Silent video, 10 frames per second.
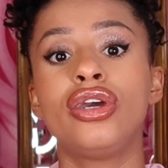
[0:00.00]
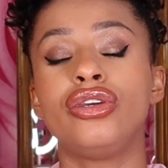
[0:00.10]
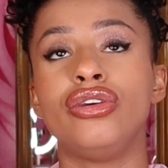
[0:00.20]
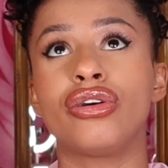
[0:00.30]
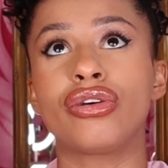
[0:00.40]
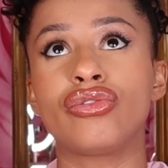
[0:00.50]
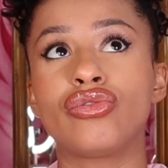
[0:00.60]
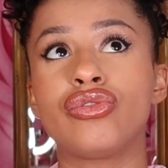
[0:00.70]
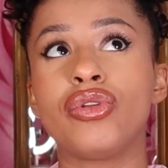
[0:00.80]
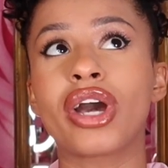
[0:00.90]
you know,
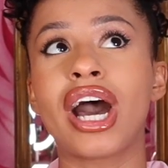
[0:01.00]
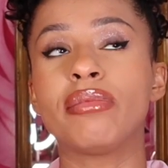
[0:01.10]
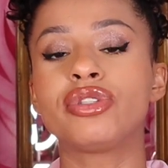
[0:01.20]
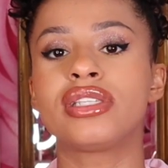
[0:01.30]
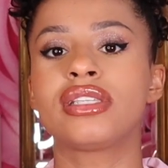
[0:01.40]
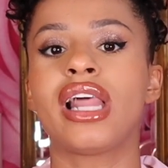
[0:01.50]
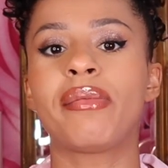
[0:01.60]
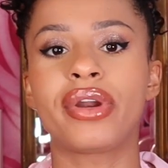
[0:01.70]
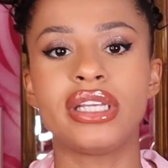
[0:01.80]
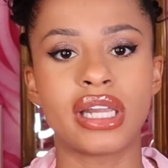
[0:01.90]
look up to
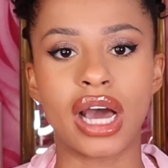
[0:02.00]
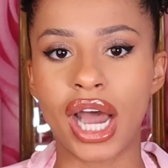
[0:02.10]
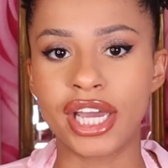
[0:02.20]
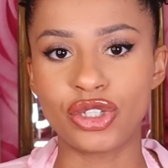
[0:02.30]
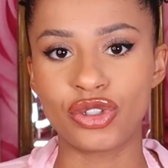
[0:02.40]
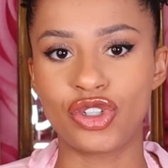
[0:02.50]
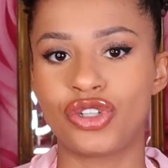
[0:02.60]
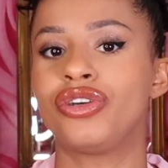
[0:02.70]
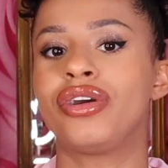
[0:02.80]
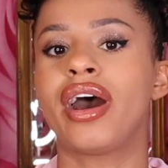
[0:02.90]
celebrities, and I do
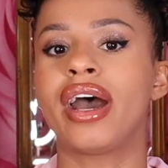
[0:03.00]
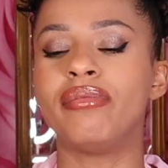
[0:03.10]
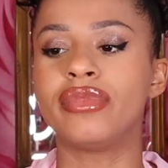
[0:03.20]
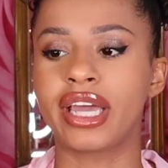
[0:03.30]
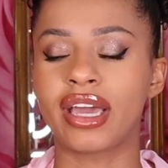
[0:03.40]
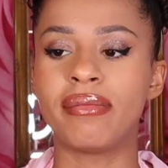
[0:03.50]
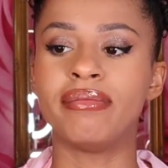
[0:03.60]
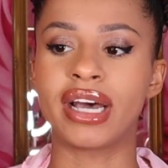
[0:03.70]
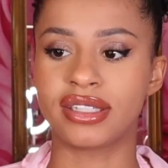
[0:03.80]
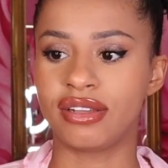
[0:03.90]
too. I'm like a
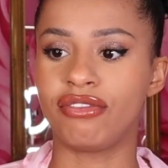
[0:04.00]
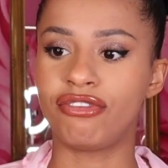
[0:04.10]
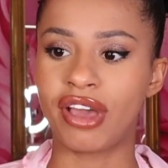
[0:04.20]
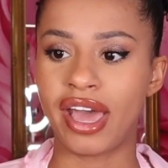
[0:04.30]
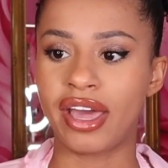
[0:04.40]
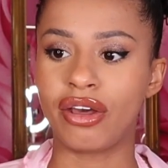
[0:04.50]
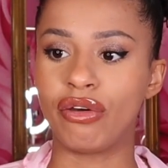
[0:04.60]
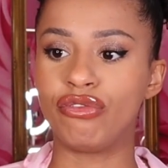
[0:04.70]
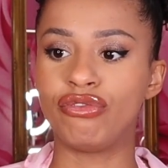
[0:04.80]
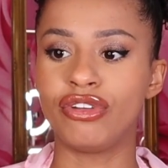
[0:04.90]
massive fan
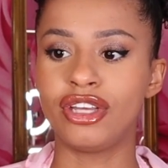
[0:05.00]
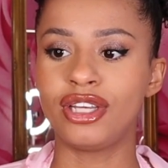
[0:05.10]
of